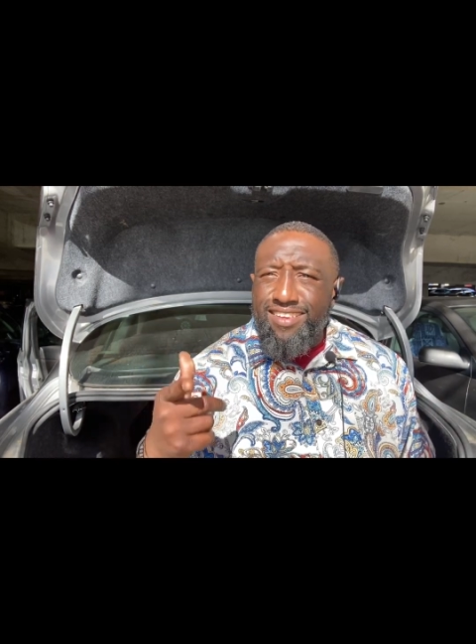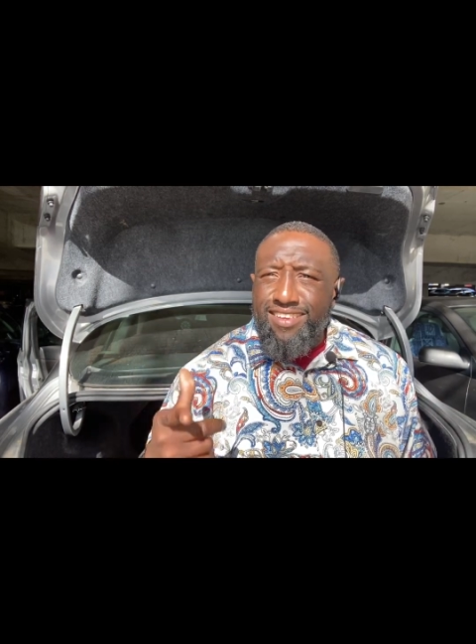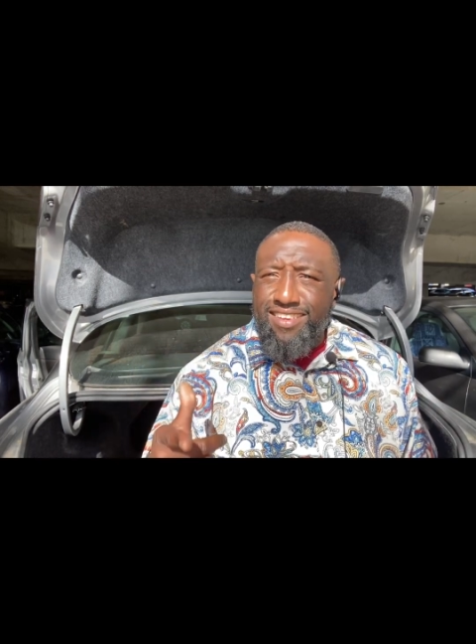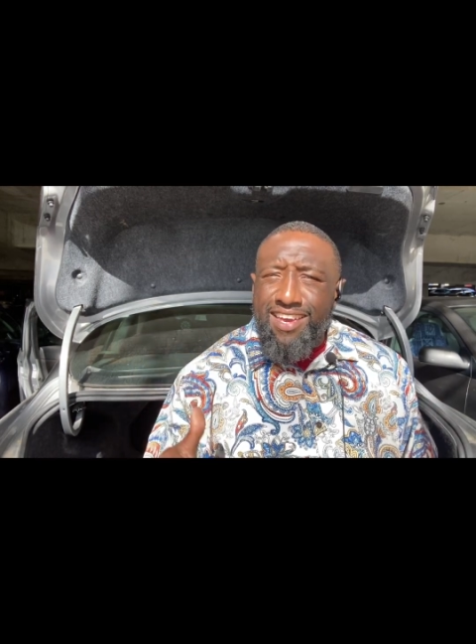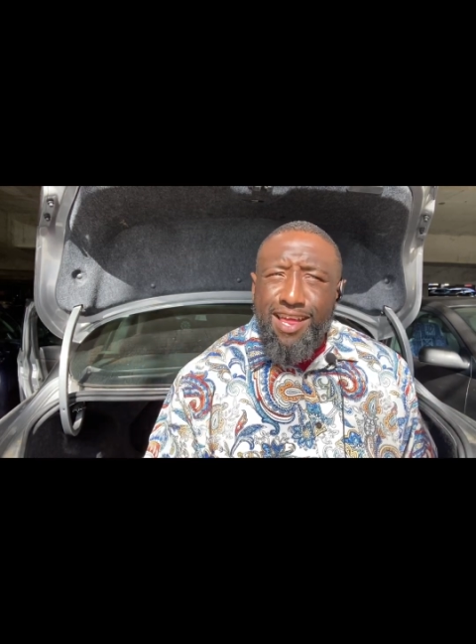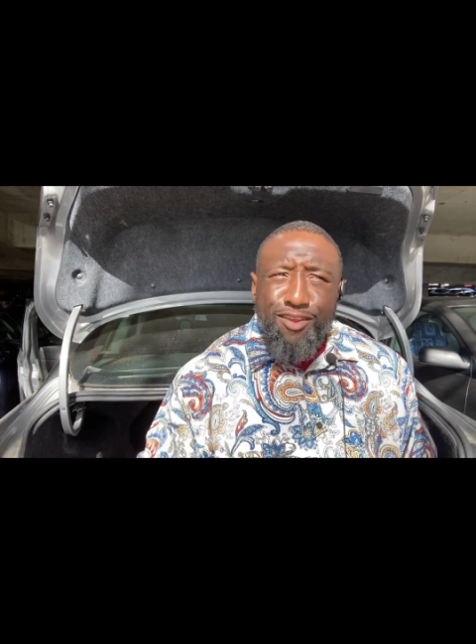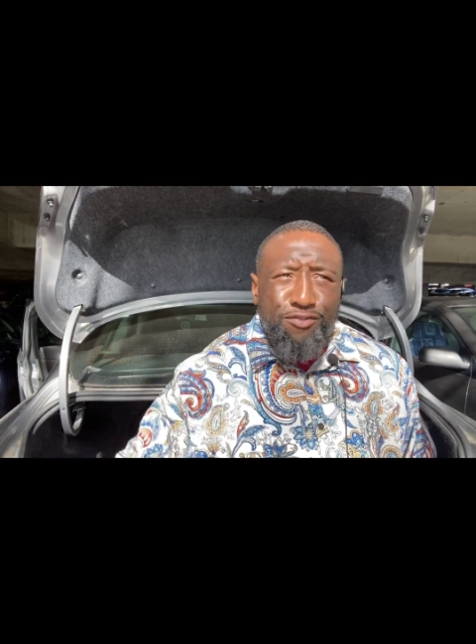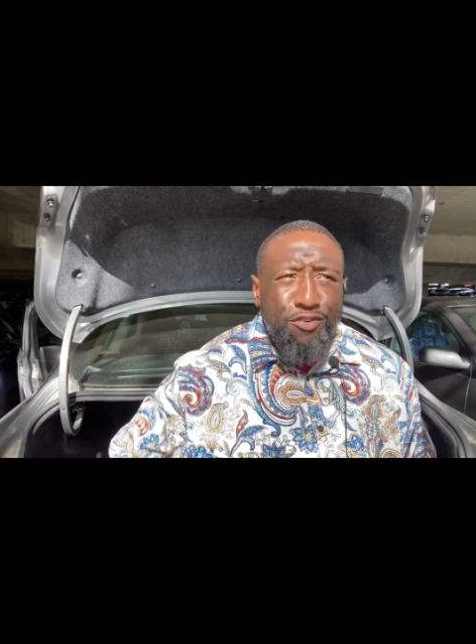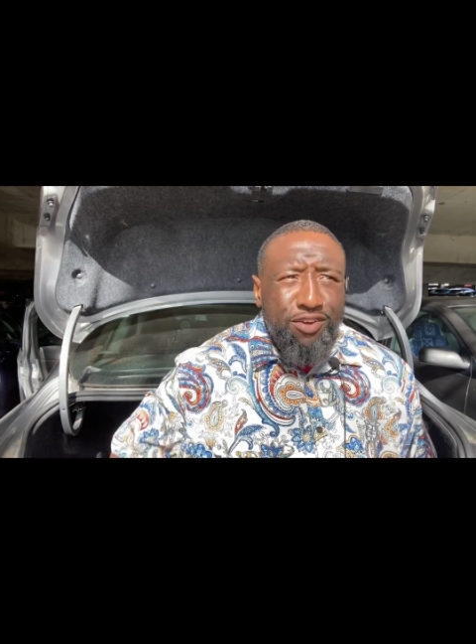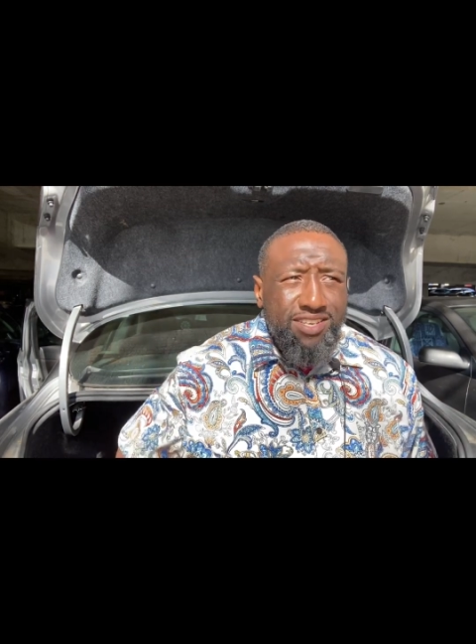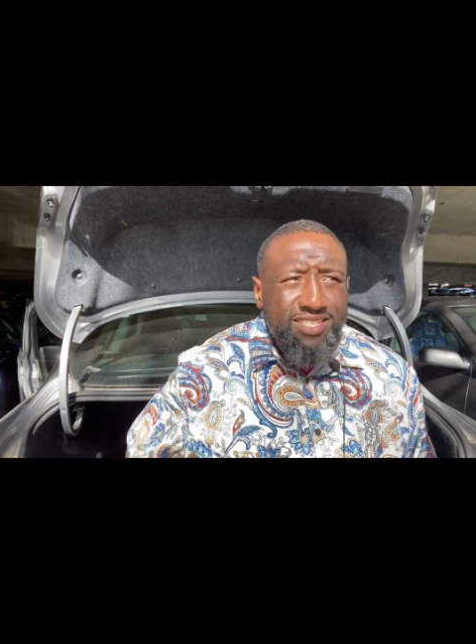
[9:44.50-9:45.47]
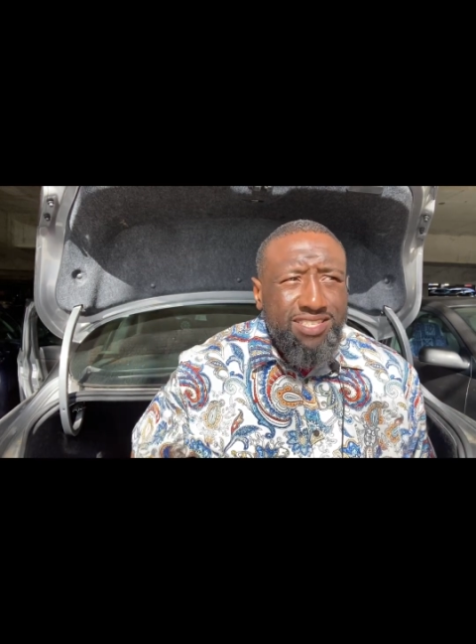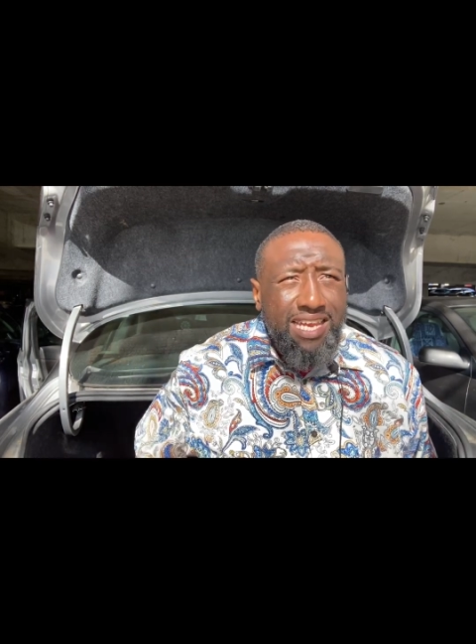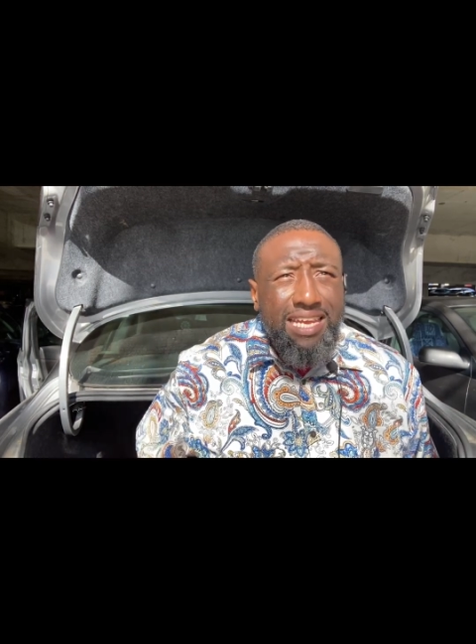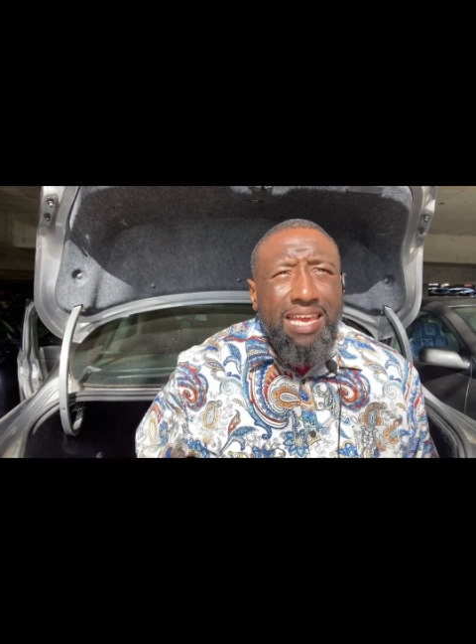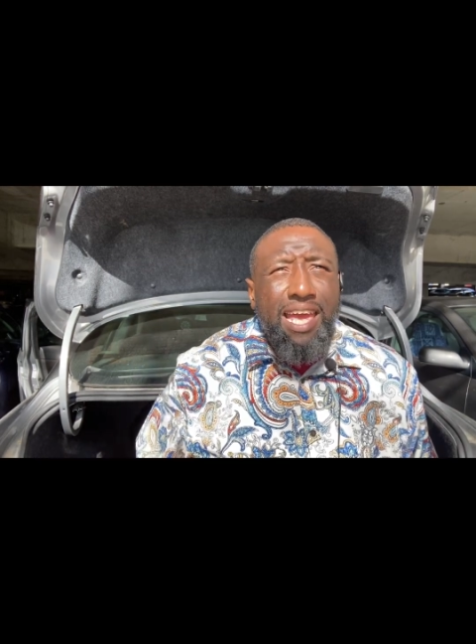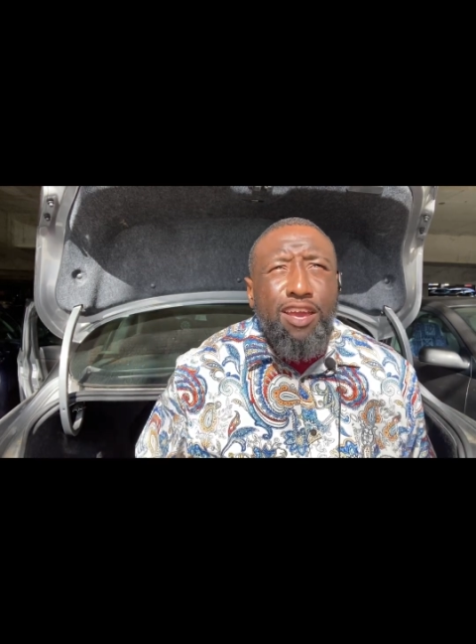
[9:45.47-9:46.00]
California, San
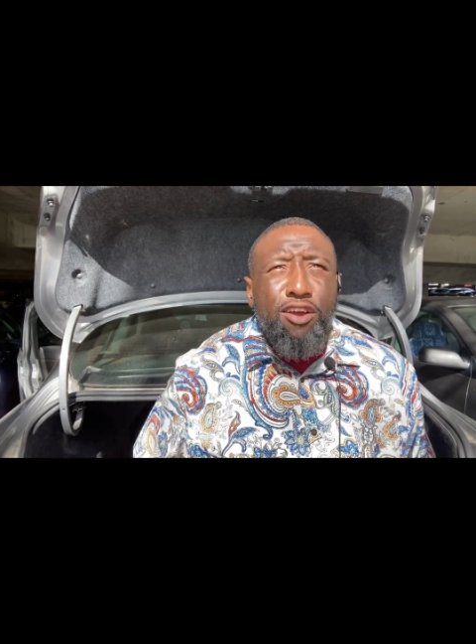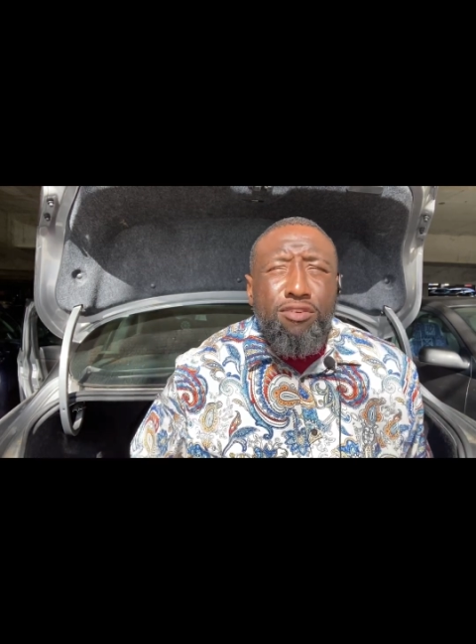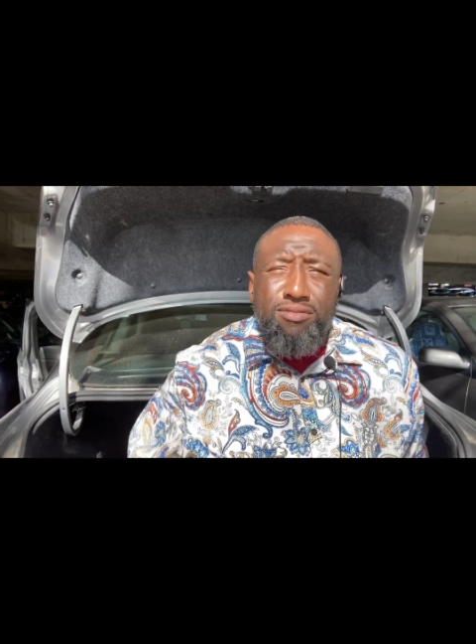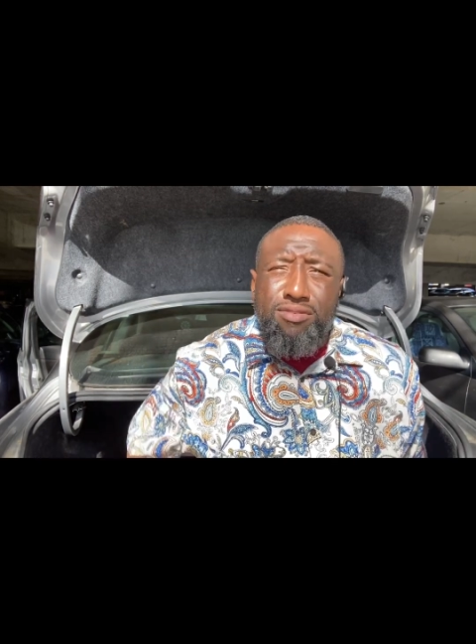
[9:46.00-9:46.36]
Diego.